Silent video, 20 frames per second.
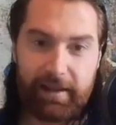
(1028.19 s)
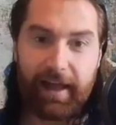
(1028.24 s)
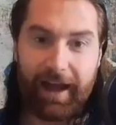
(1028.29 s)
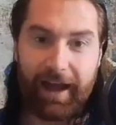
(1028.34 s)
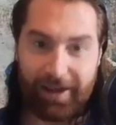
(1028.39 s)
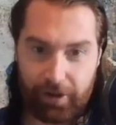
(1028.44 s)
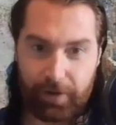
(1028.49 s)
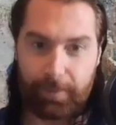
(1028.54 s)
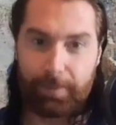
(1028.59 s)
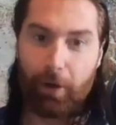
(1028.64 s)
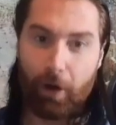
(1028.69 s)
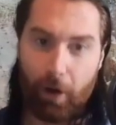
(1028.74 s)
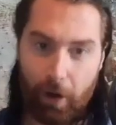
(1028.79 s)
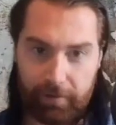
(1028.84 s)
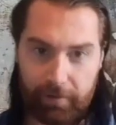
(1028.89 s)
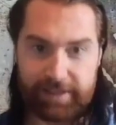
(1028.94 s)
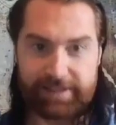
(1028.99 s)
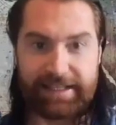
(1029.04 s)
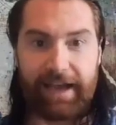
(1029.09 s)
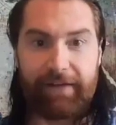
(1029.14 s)
I got to put
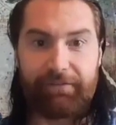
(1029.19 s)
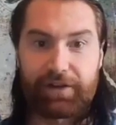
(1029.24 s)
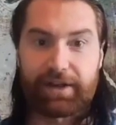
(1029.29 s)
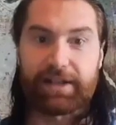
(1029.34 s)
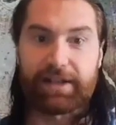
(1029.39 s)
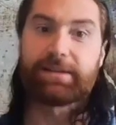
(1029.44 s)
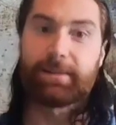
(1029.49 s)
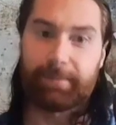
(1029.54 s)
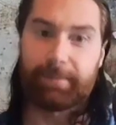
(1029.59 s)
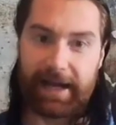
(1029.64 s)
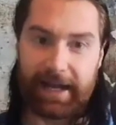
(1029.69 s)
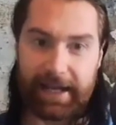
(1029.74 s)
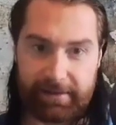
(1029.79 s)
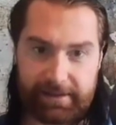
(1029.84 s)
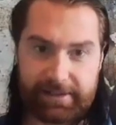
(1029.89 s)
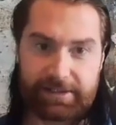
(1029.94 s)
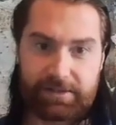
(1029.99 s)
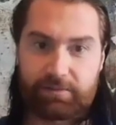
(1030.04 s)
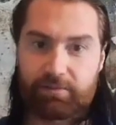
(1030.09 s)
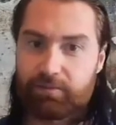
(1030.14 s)
all this effort into buying
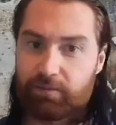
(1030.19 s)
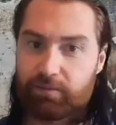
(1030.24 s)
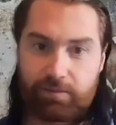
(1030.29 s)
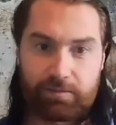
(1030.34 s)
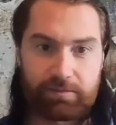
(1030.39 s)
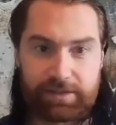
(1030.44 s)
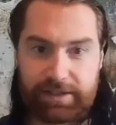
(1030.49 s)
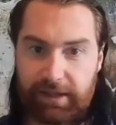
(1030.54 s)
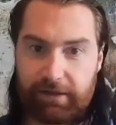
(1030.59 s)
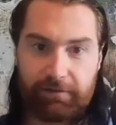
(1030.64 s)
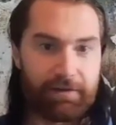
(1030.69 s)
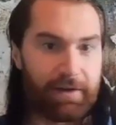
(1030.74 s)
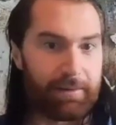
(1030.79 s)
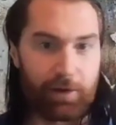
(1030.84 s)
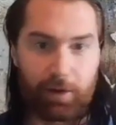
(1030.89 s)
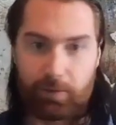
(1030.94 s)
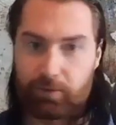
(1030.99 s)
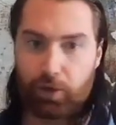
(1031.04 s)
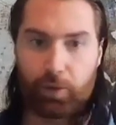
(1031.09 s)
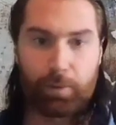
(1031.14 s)
this single family
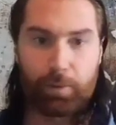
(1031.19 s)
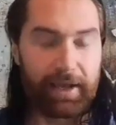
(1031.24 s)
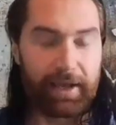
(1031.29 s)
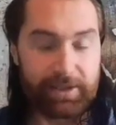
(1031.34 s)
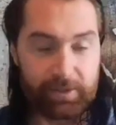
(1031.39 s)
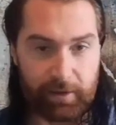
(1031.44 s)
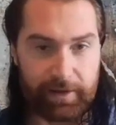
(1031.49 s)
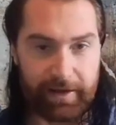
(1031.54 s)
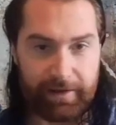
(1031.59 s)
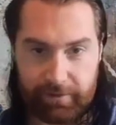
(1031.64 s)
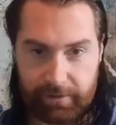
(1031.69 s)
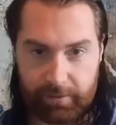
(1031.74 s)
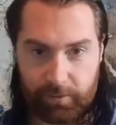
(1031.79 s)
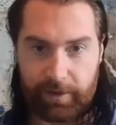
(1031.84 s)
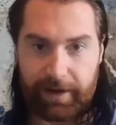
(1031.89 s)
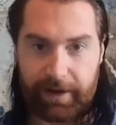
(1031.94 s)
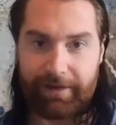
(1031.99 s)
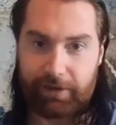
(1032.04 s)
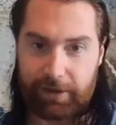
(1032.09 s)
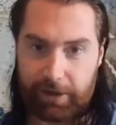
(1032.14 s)
home, duplex,
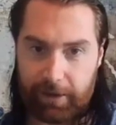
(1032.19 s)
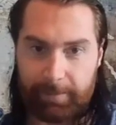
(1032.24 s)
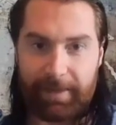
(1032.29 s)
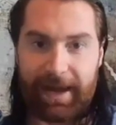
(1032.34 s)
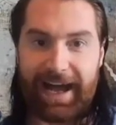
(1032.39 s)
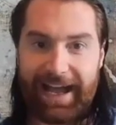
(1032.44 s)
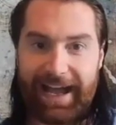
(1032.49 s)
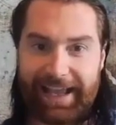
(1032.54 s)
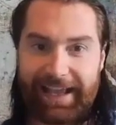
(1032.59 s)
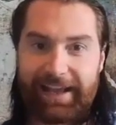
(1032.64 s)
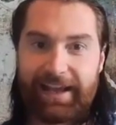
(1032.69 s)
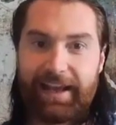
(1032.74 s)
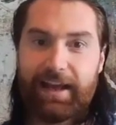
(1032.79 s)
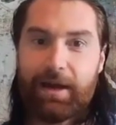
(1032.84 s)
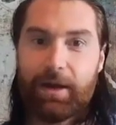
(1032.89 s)
whatever you're buying,